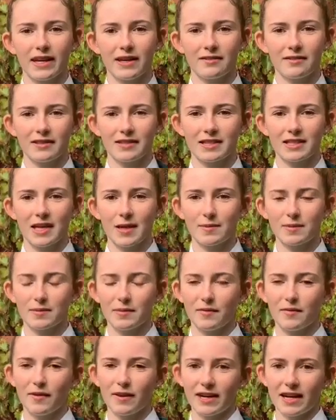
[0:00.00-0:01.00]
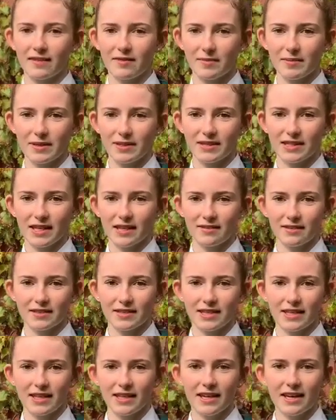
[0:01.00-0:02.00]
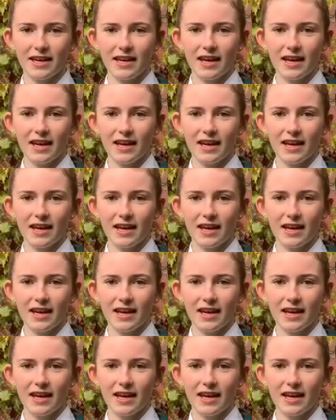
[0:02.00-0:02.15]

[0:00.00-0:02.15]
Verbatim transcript: interest comes before government secrecy,